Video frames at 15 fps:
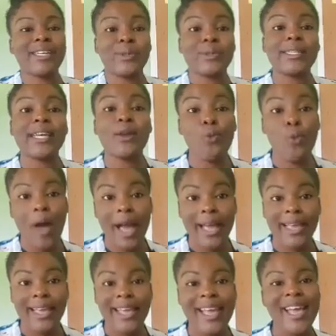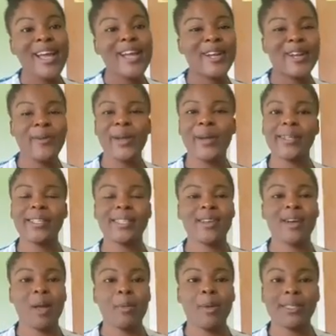and you tell why. Now we're going to
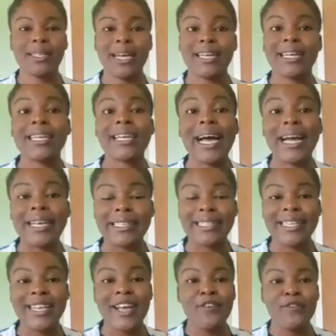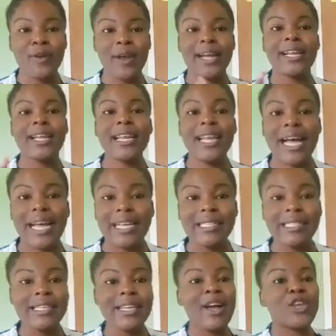talk about analyze. For
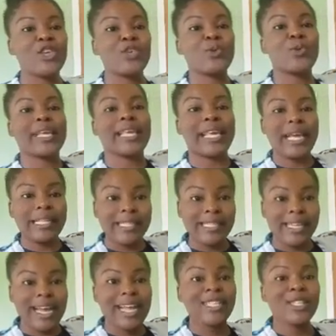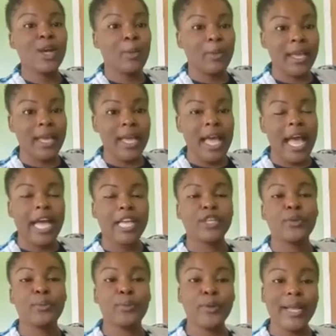analyze, you get a topic and
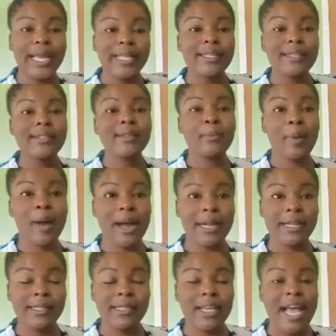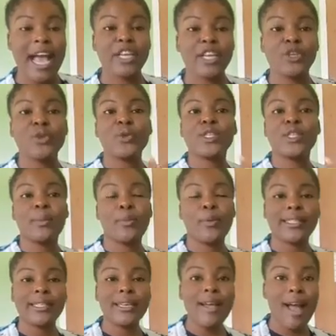you break it into parts and you use
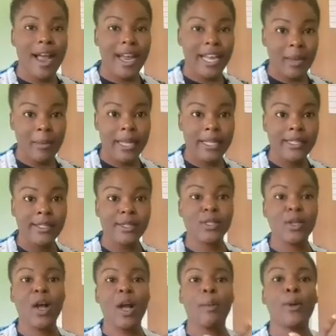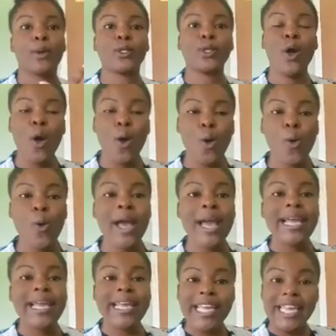supporting arguments to talk about how
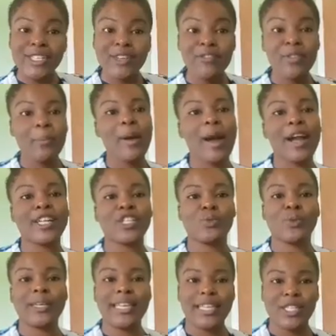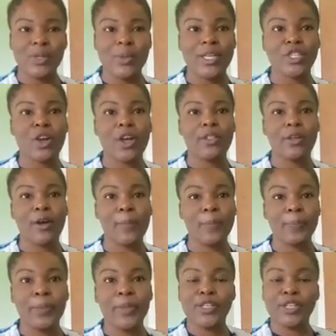each of the parts relate to each other.
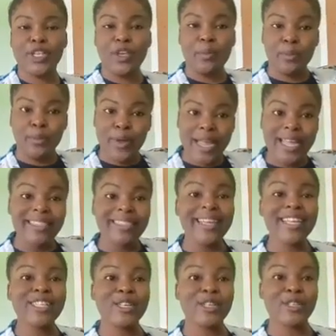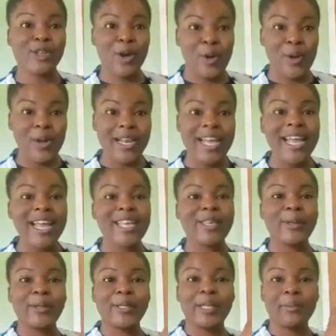So you break the issue down,
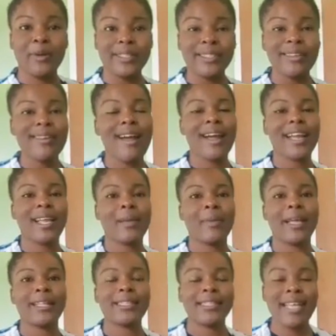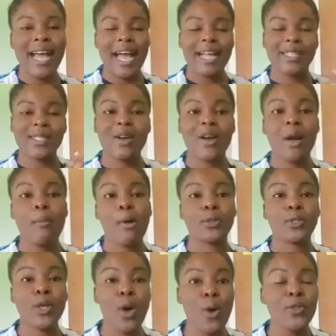use supporting arguments, and talk
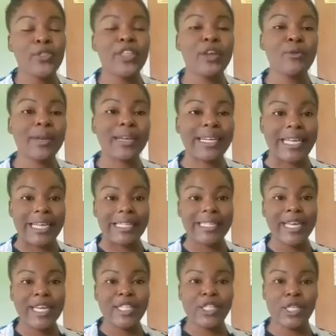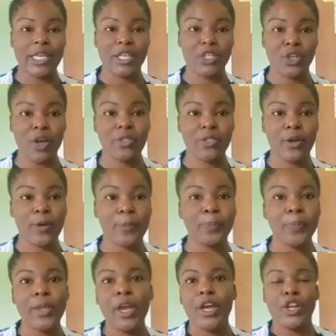about how they relate to each other.
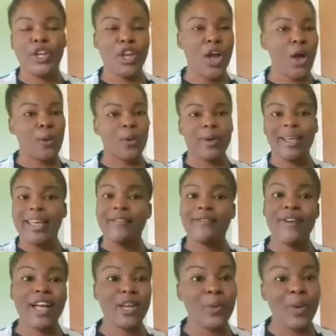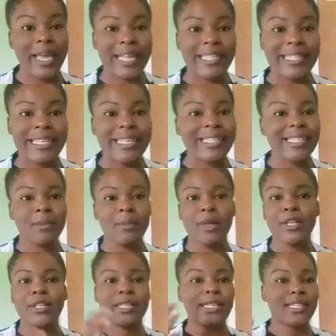Now, evaluate,
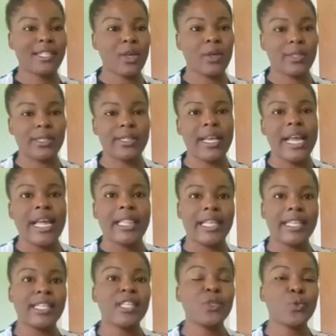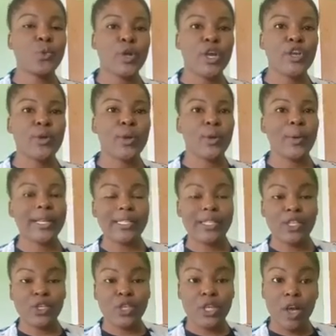similar to discuss. This is where you're going
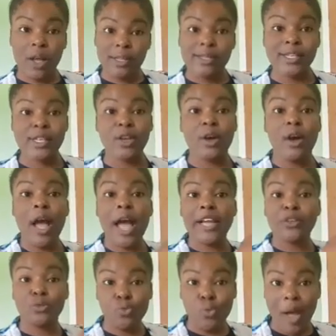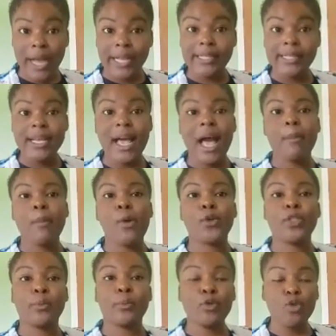to consider and write
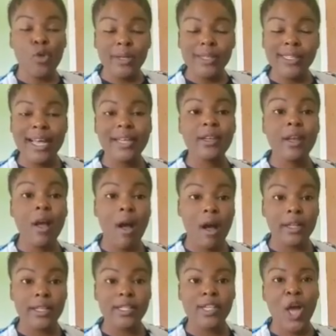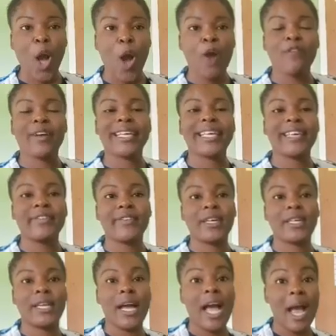about the pros and cons of a
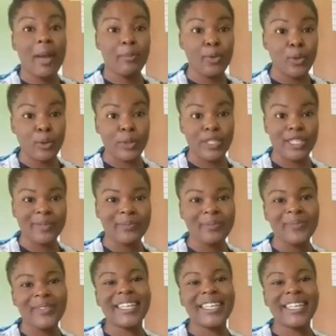given approach.